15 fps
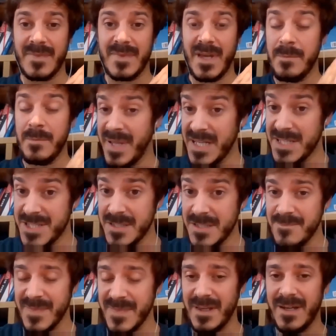
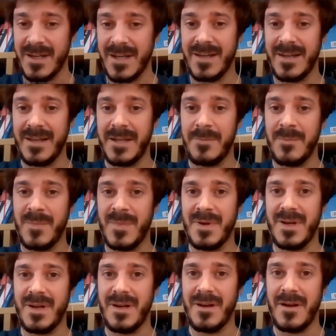Belgian. I'm
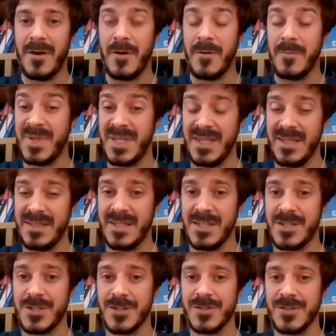a PE
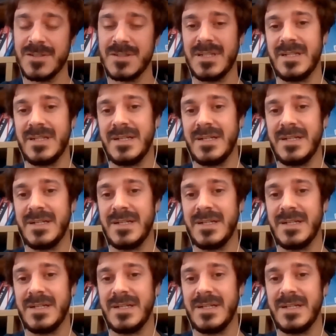teacher.